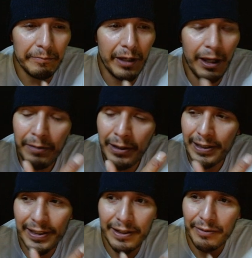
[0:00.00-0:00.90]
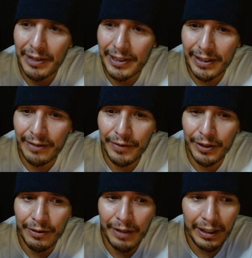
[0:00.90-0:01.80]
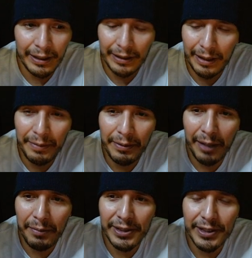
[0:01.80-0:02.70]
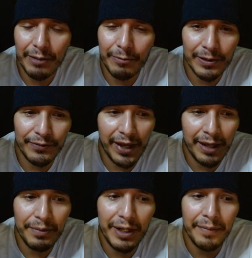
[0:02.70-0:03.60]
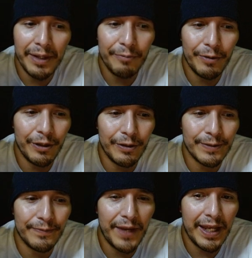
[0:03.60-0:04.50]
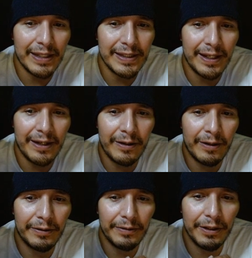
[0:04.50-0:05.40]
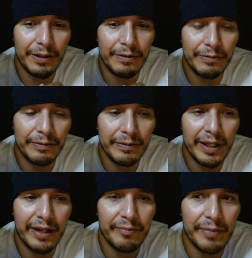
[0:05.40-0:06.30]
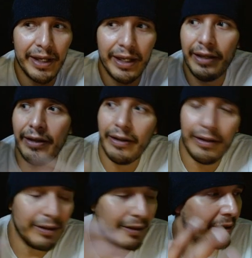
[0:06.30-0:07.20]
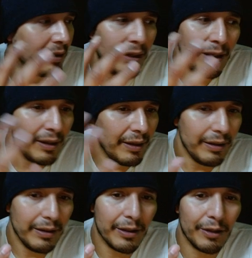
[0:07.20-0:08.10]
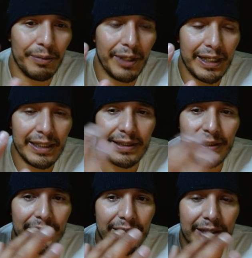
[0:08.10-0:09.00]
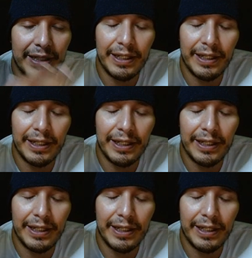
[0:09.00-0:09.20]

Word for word: I would consider myself, you know, I, I, I'm a Star Wars fan, but I'm not one of those fans that are, you know, have my, you know, place just...